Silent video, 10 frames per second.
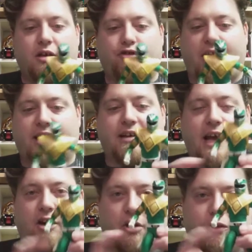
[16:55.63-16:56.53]
Dragon
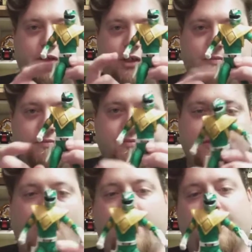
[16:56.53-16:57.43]
Dagger holster
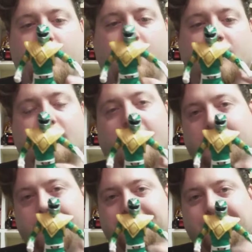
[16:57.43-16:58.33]
on the wrong
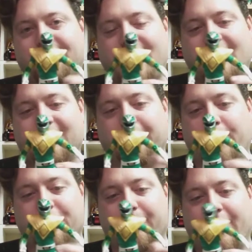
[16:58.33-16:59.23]
side. It's
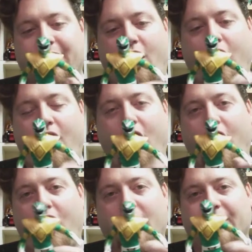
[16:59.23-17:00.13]
supposed to be
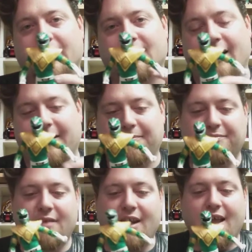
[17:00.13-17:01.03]
on this side.
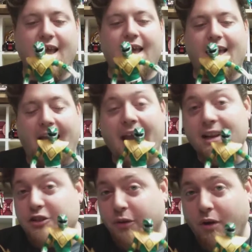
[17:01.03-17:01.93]
And
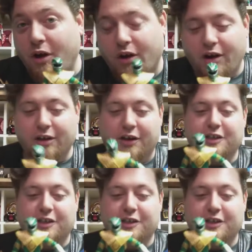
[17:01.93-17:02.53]
it's the wrong color.